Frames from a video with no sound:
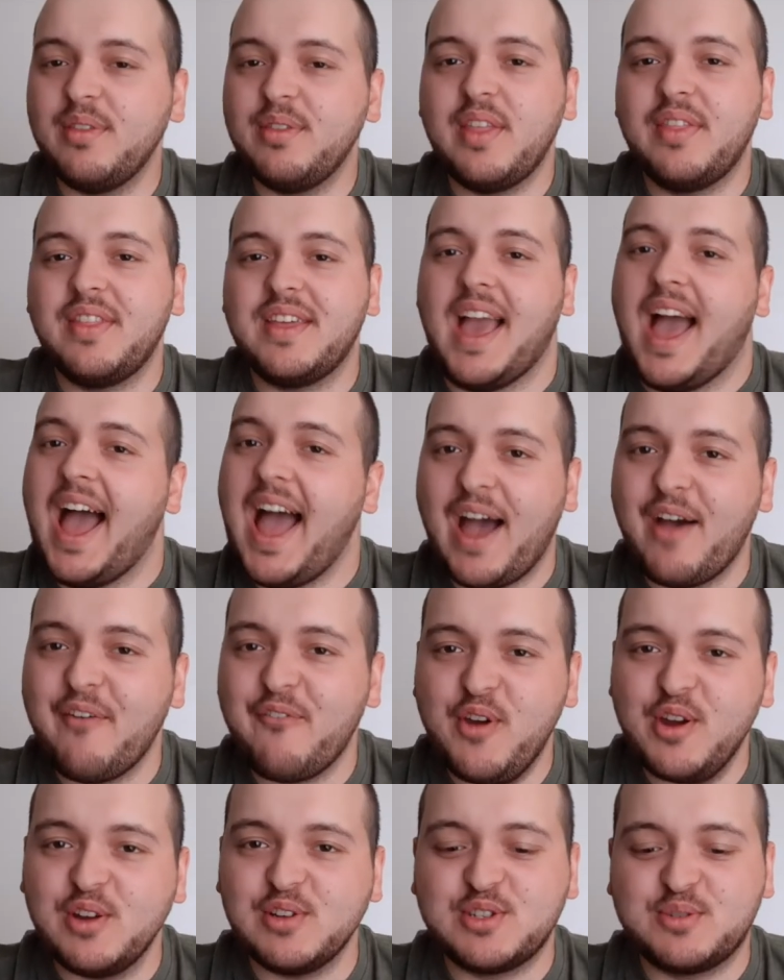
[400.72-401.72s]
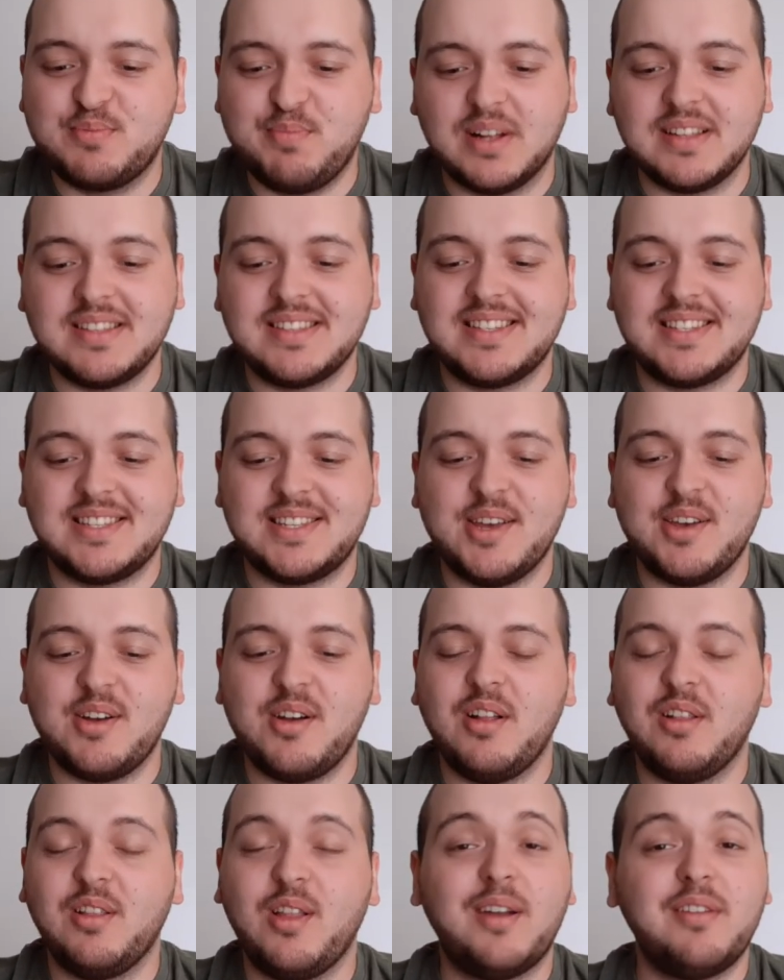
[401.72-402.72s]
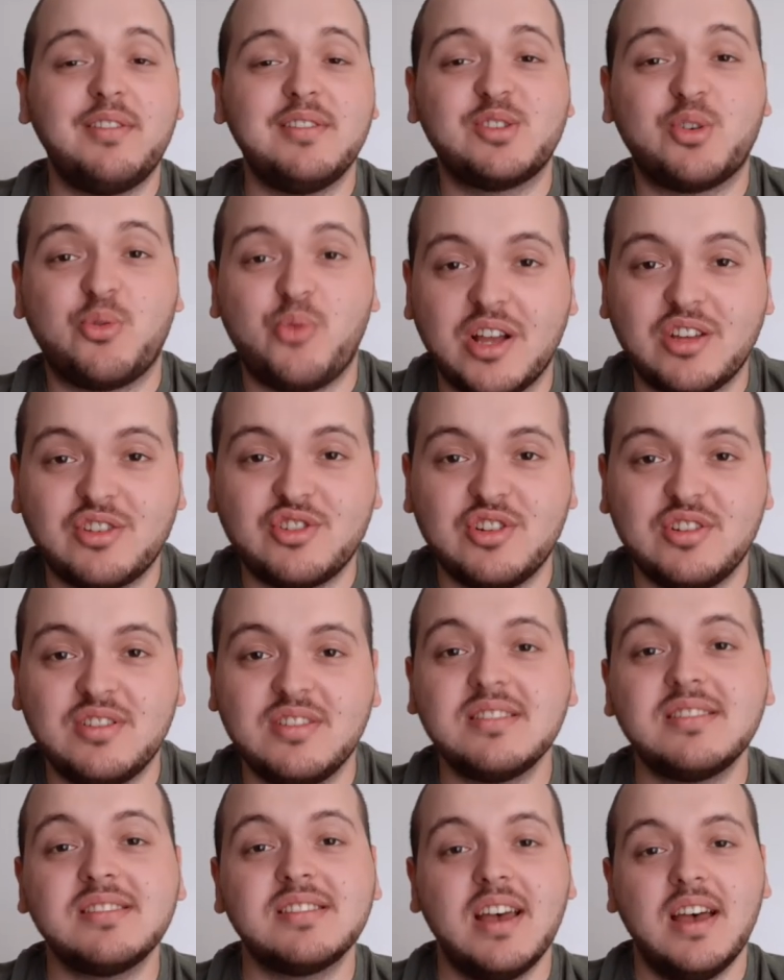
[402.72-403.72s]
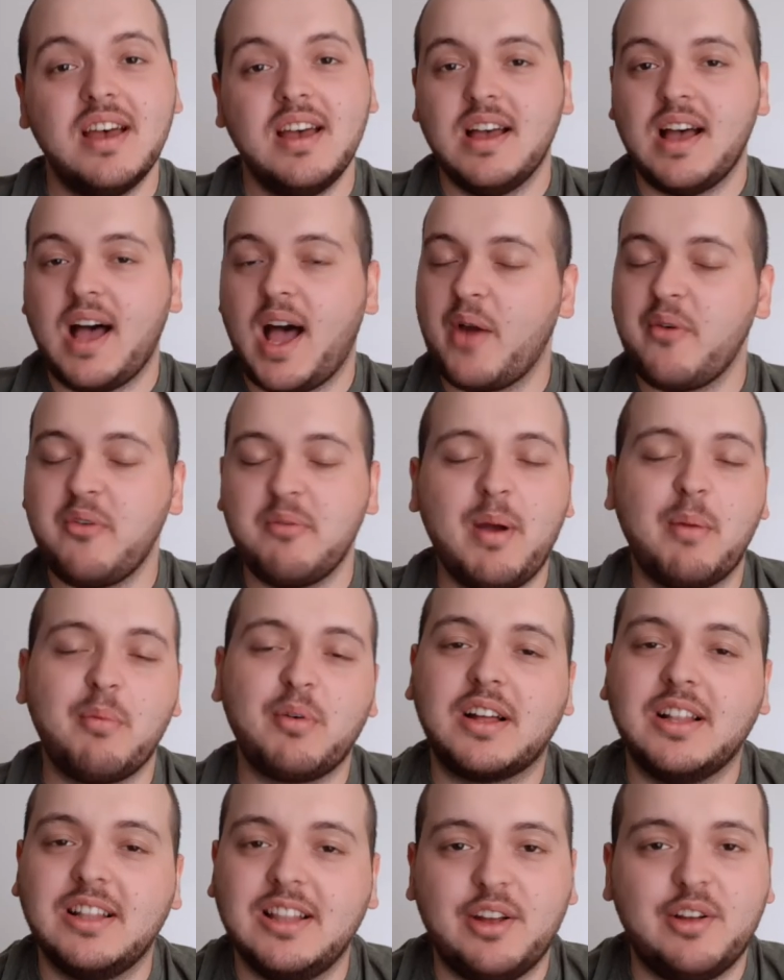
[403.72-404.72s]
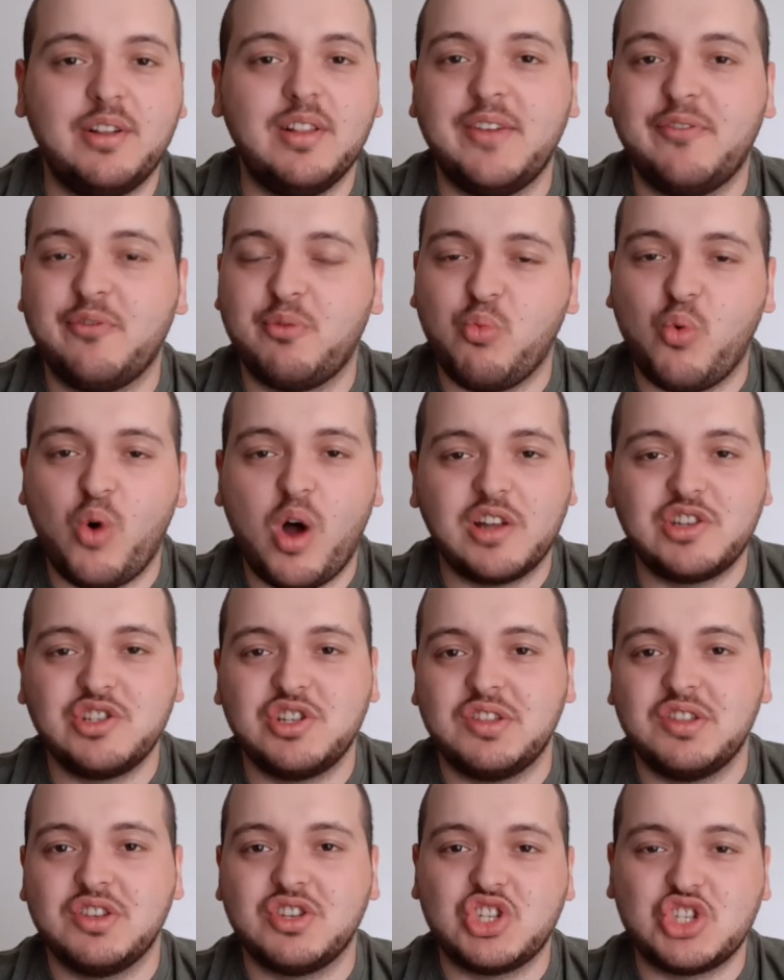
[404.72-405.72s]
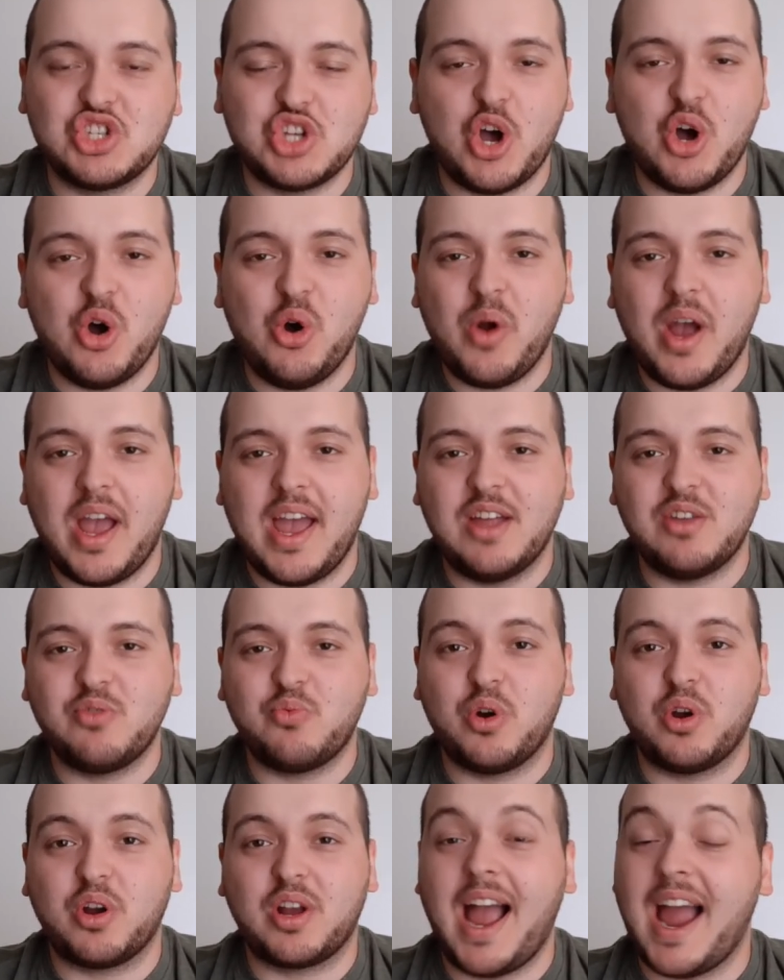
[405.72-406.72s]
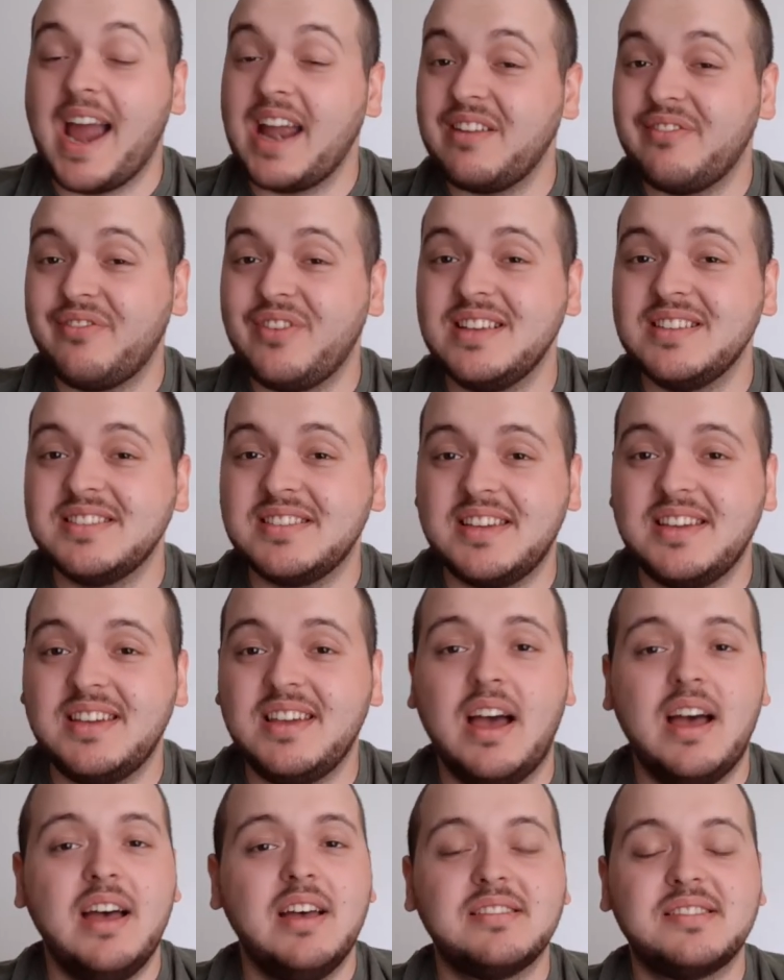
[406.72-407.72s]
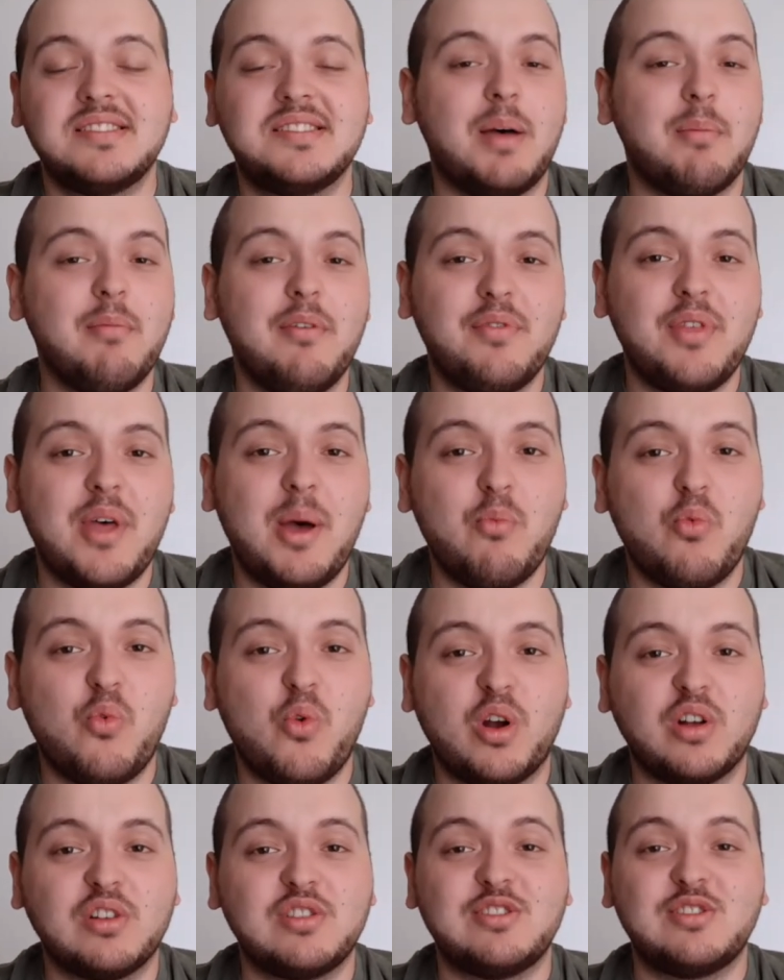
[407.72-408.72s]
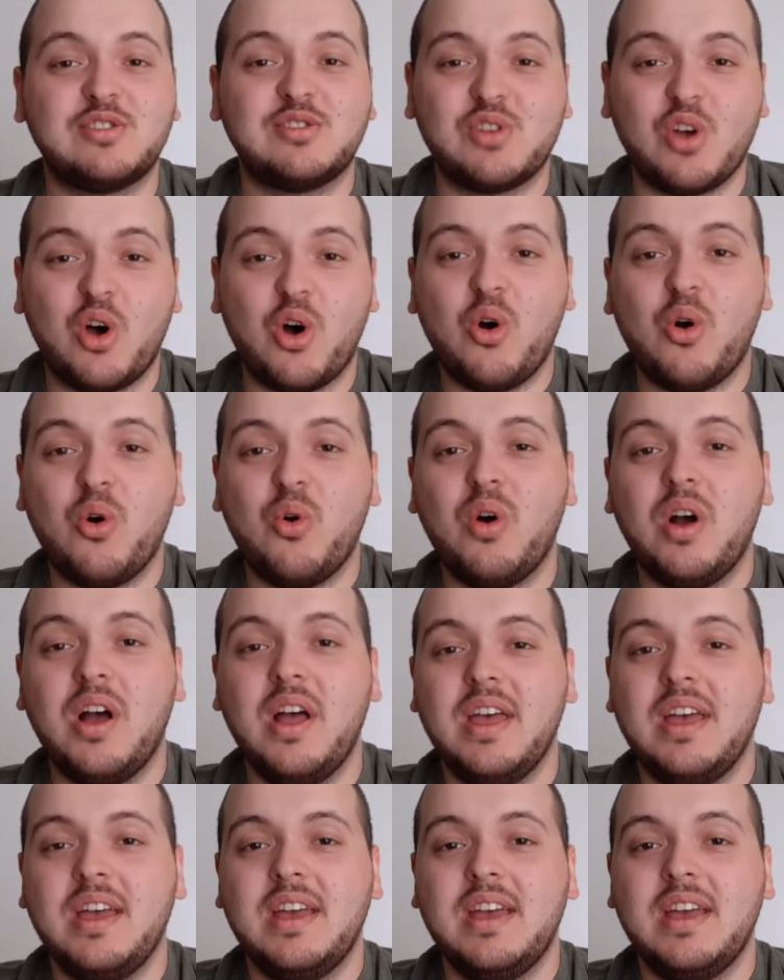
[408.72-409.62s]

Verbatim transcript: than the average, but still, a lot of these questions I remember clearly from watching the show and were kind of easy. Some of them were so